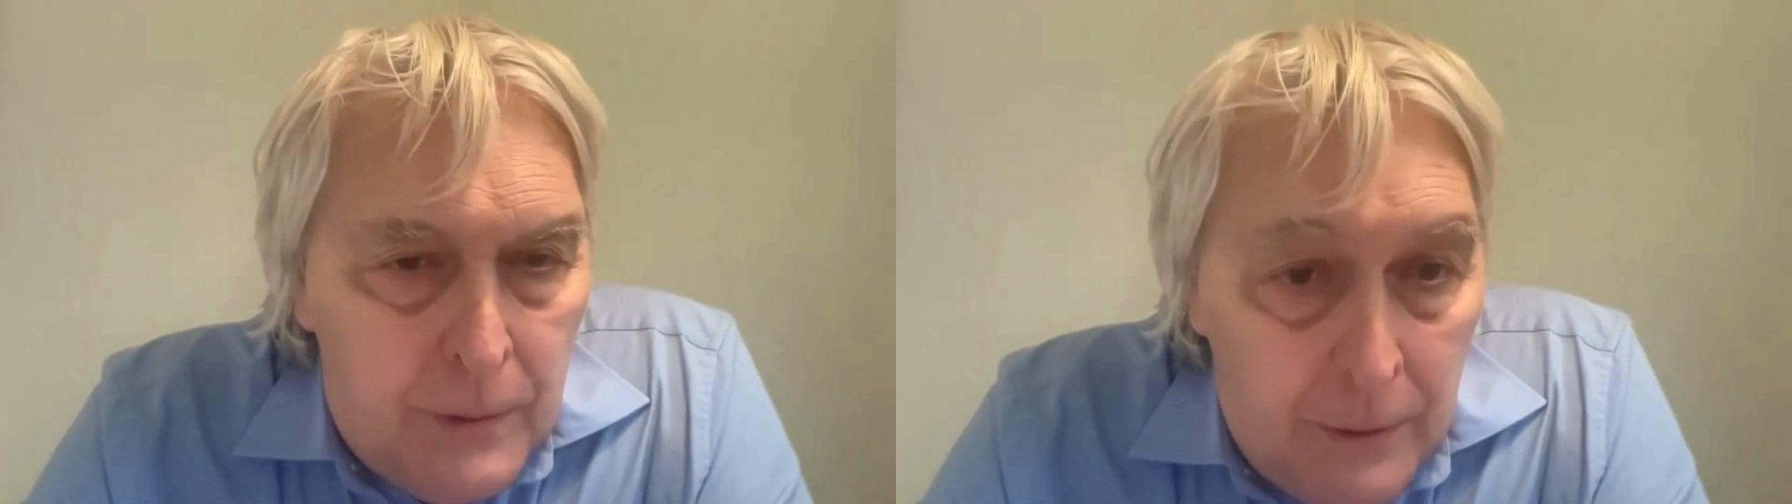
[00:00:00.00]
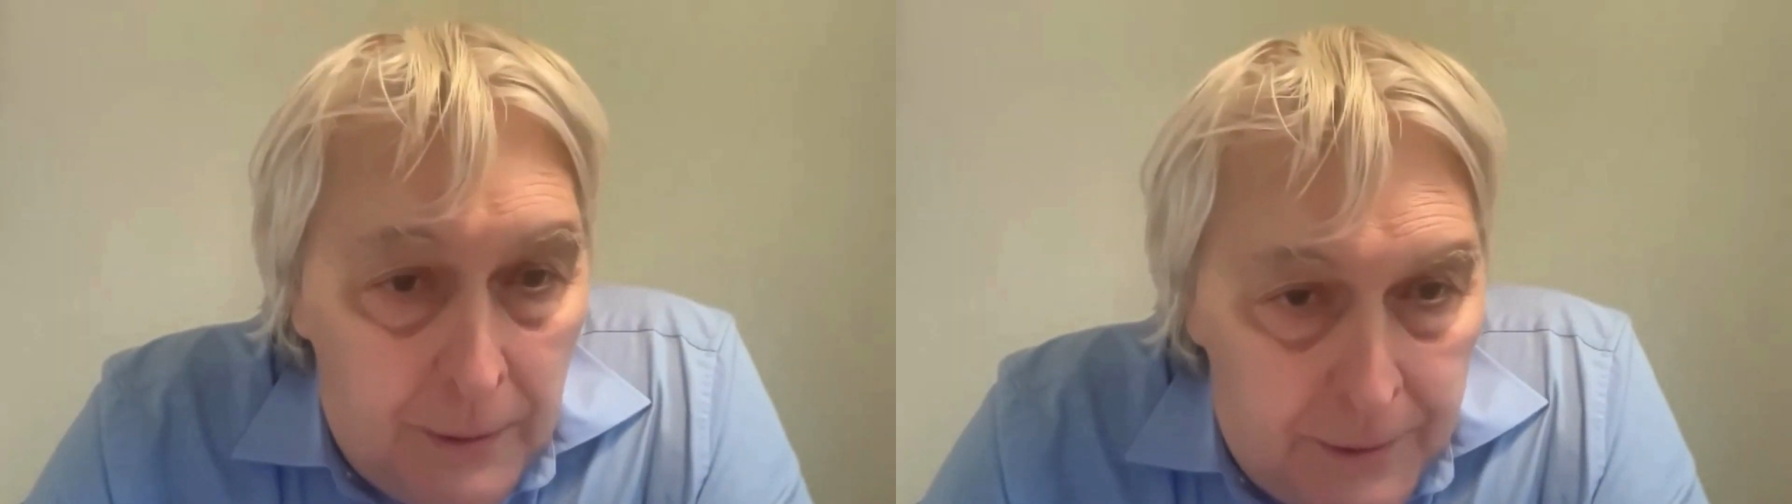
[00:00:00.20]

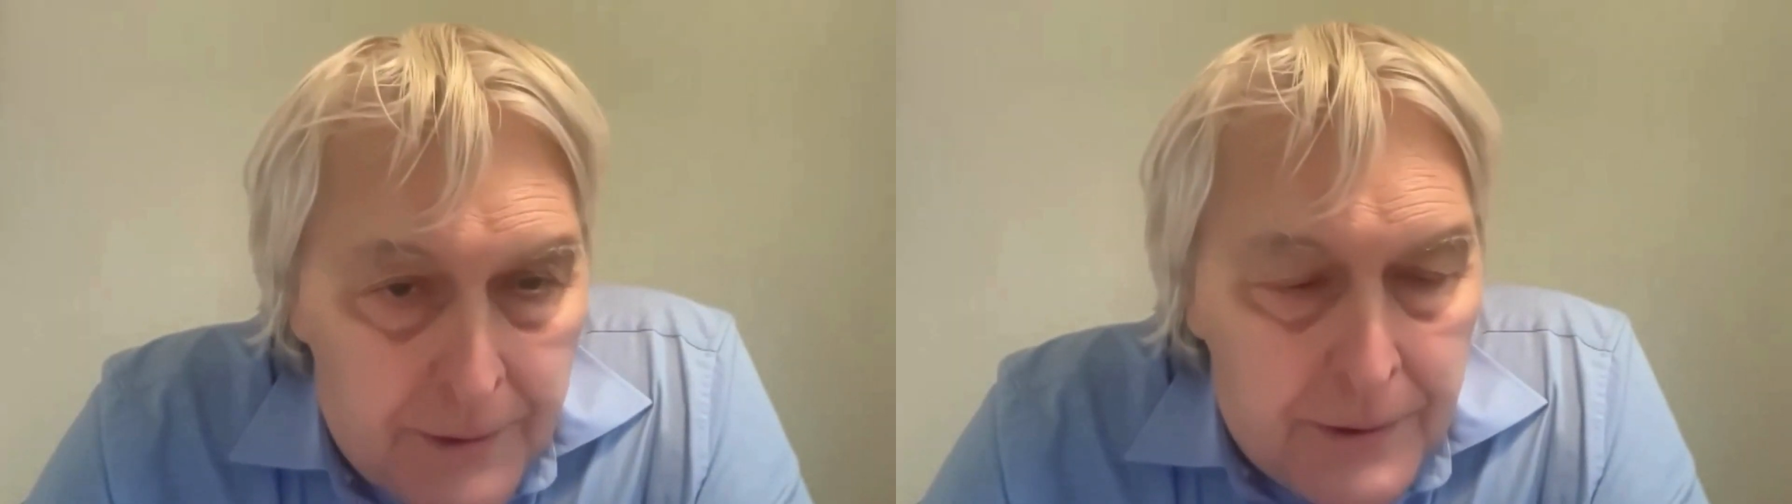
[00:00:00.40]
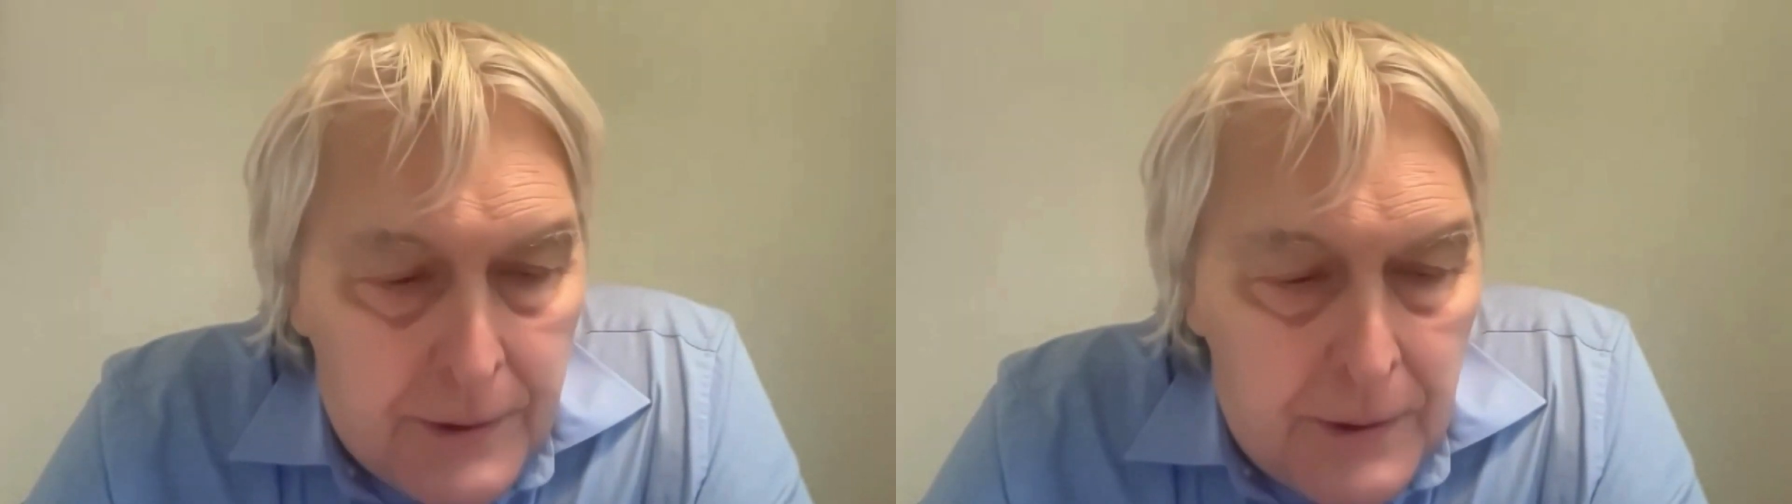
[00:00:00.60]
going to
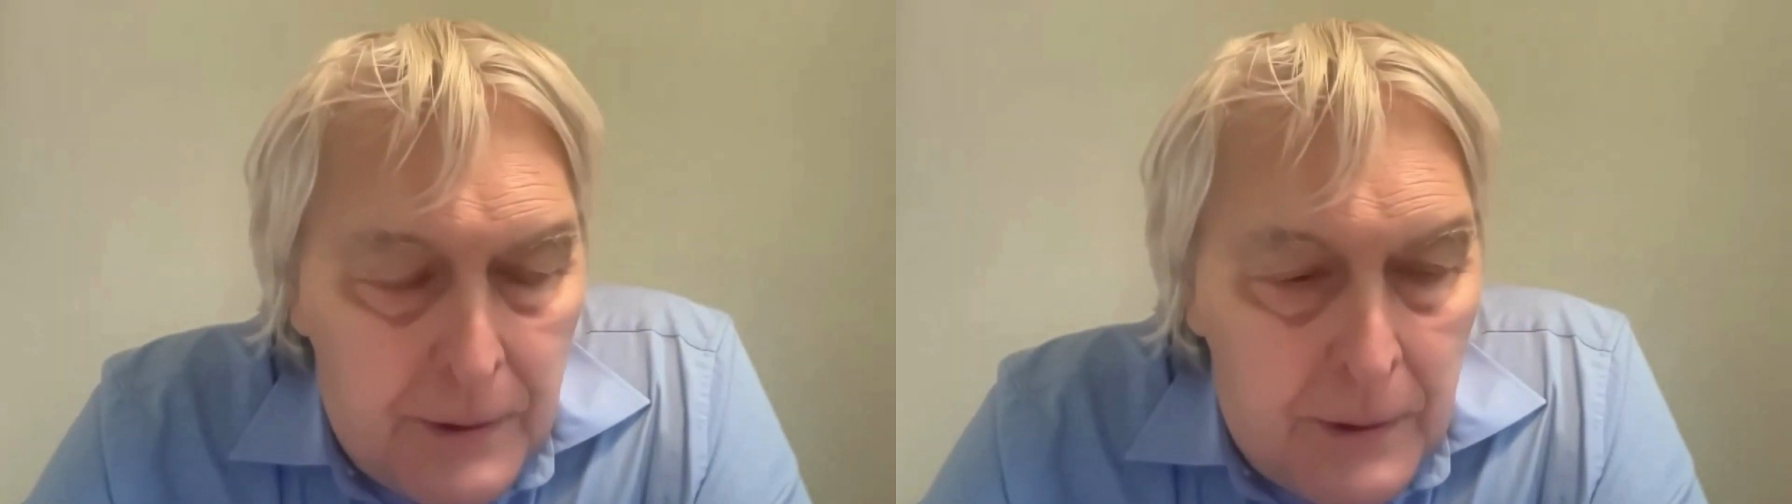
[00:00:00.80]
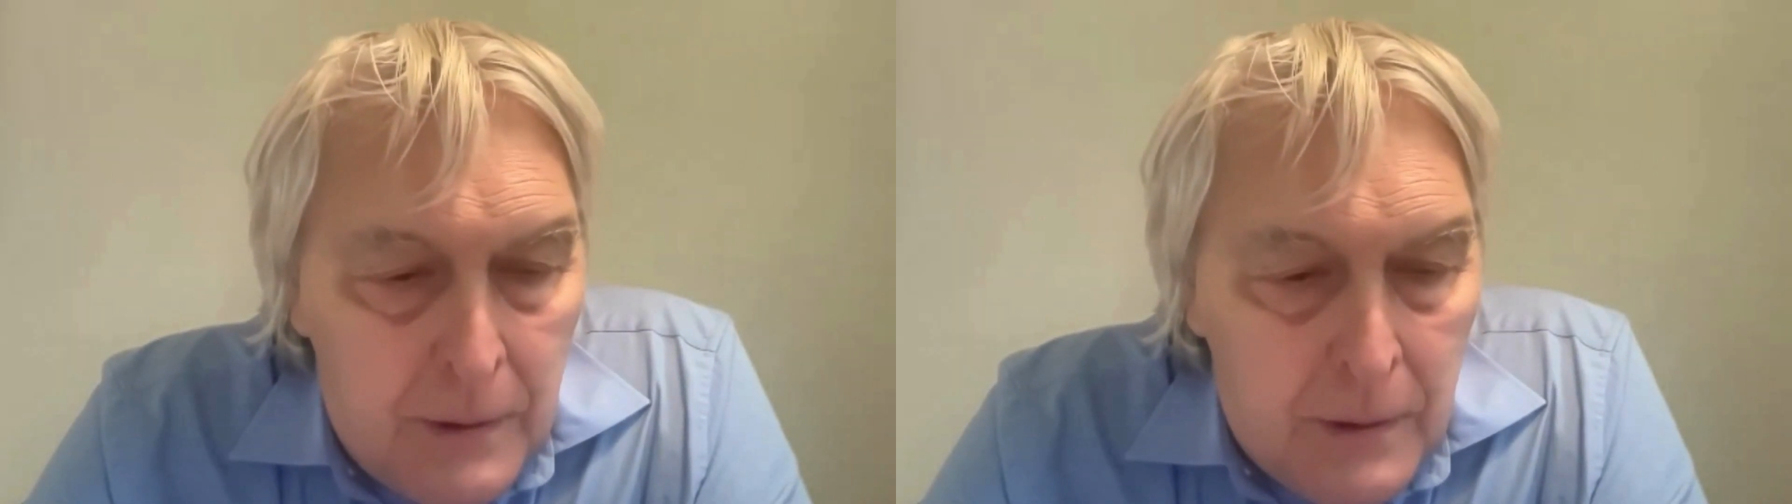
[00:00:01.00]

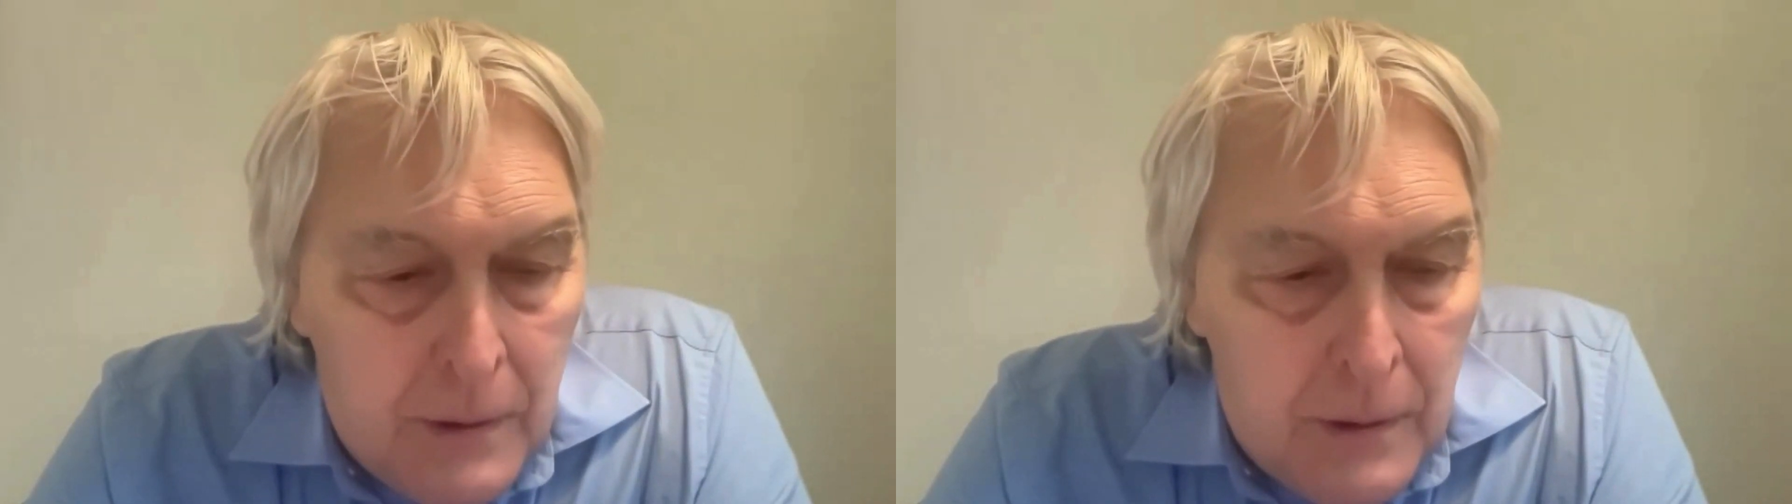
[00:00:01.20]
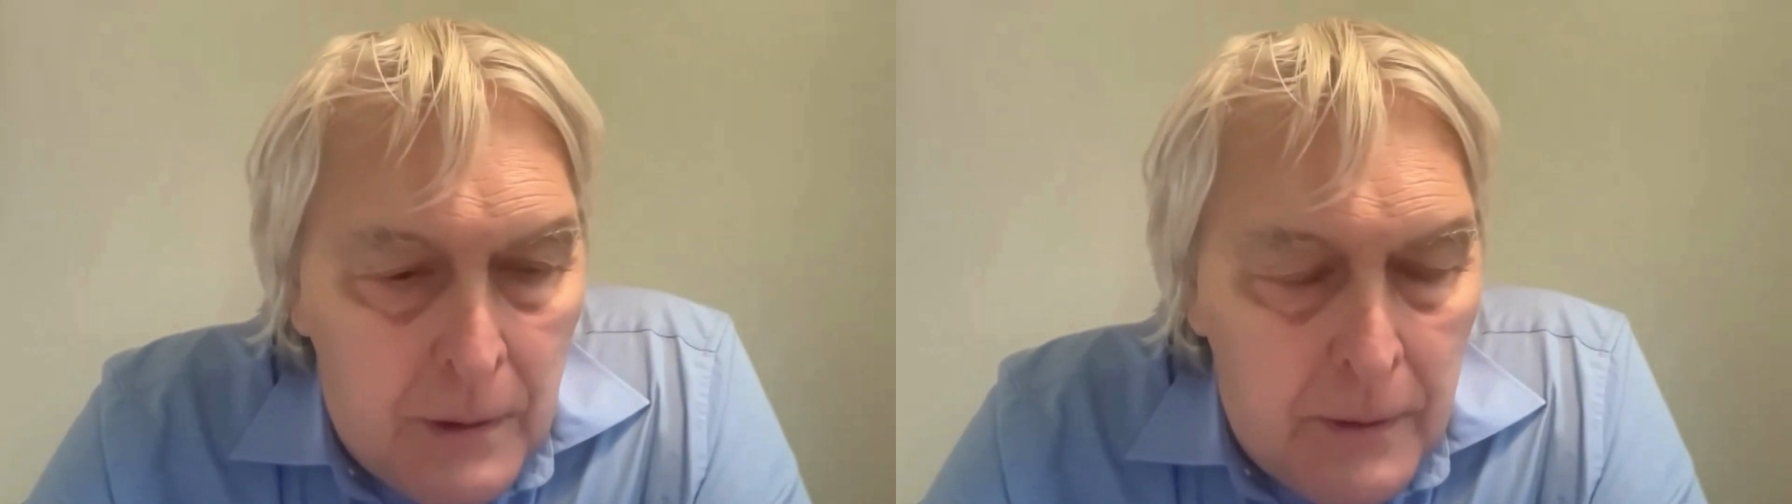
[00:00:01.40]
see,
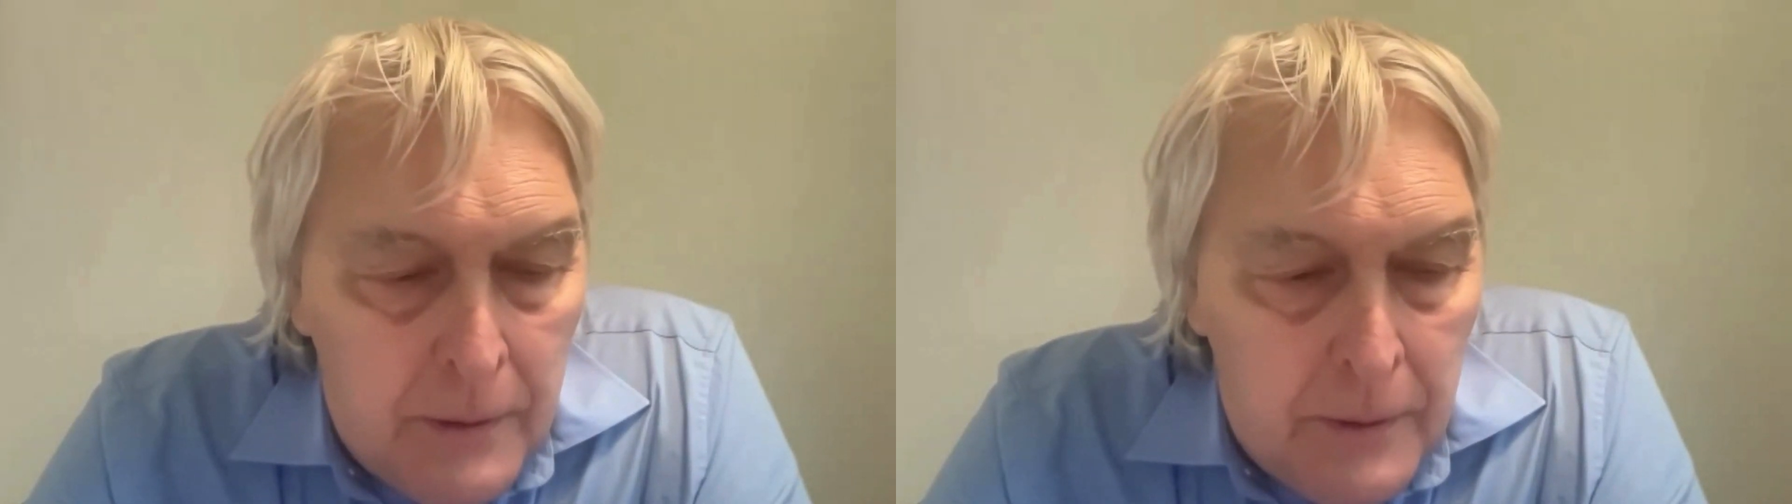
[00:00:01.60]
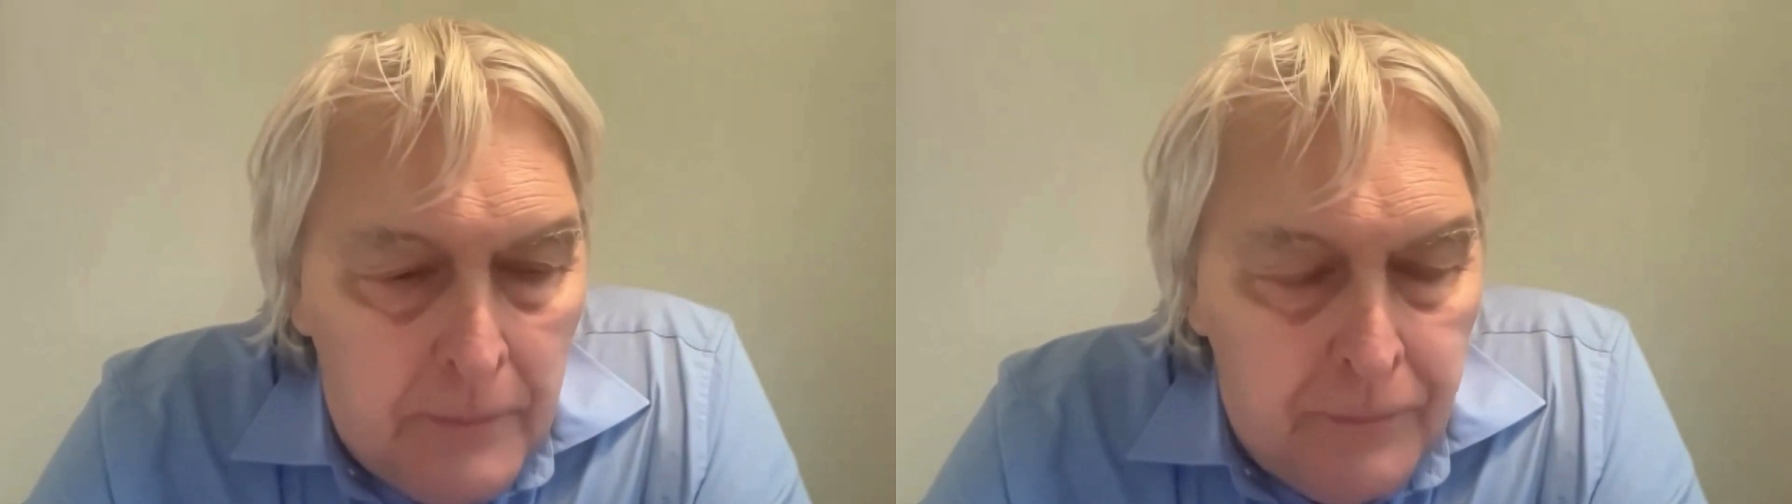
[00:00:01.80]
one,